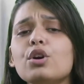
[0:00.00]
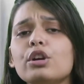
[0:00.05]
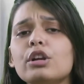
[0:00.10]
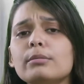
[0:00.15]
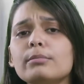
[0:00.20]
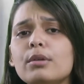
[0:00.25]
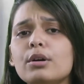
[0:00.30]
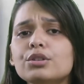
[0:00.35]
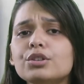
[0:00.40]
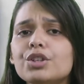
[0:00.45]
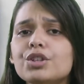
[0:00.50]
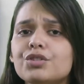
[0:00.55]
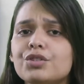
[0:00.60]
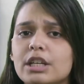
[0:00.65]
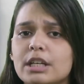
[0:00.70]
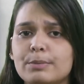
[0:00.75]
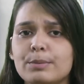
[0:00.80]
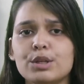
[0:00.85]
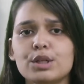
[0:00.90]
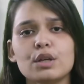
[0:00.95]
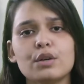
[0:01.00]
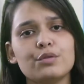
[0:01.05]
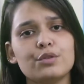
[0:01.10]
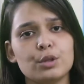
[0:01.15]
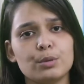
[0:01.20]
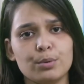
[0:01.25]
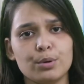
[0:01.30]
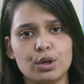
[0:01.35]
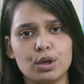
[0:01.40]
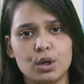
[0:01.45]
talking about the treatment of
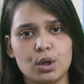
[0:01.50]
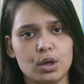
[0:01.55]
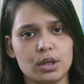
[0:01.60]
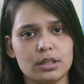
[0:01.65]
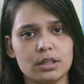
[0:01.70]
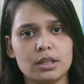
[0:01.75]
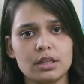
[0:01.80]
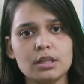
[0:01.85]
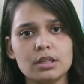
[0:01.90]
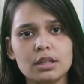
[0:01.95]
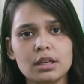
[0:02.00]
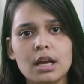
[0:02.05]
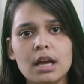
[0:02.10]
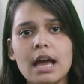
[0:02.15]
tuberculosis,